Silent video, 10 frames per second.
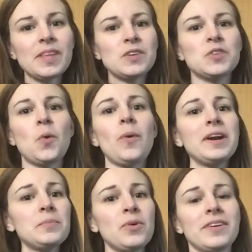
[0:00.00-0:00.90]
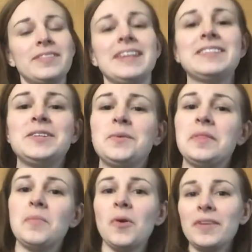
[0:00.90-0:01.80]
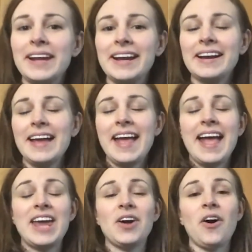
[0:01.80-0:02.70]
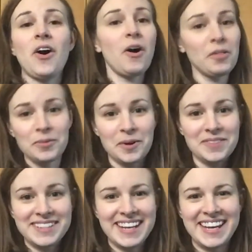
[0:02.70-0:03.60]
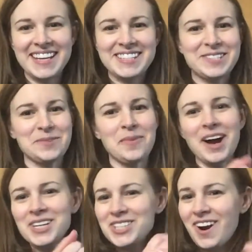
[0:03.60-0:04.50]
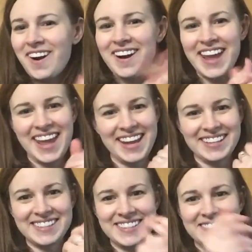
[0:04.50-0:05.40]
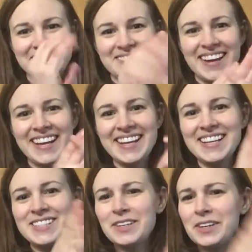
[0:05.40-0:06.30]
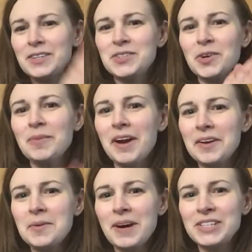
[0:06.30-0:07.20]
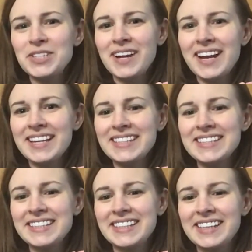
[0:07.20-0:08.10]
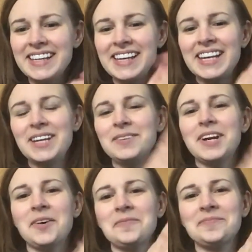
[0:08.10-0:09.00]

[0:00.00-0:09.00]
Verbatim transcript: So one important thing to do in the morning and all throughout the day is to wash our hands. Ready? So can you show me how you wash your hands? Here we go.